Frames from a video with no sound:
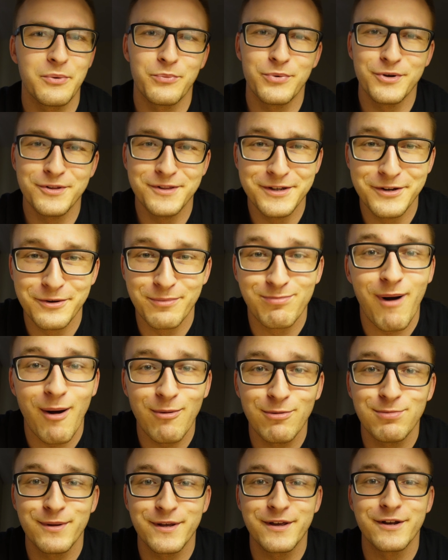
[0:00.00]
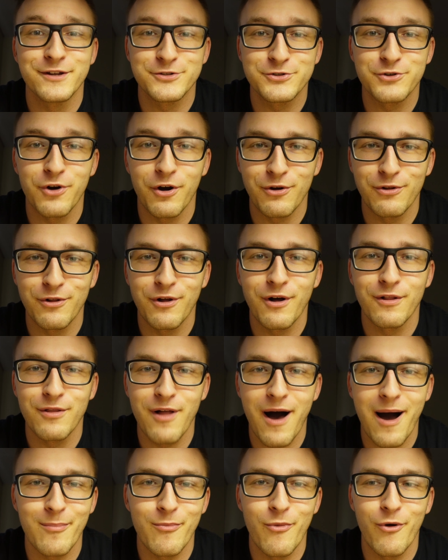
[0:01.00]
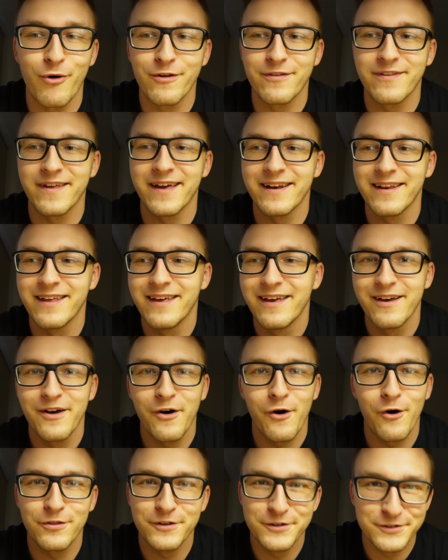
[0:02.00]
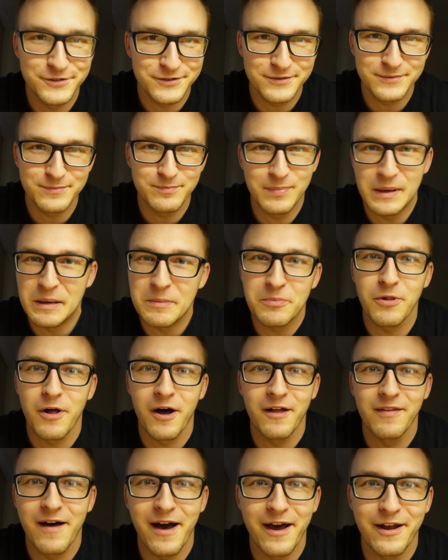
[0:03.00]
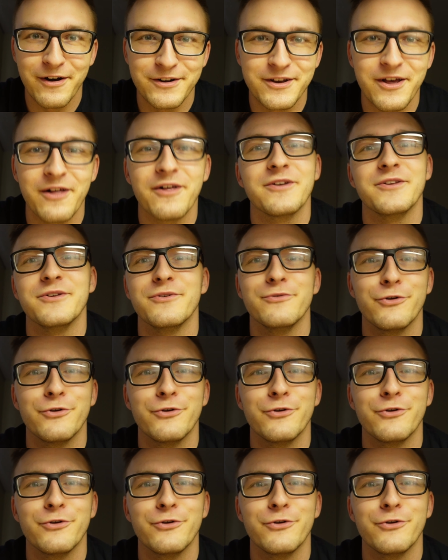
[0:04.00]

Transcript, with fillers: really you're probably going to struggle a lot more than all these people online are telling you.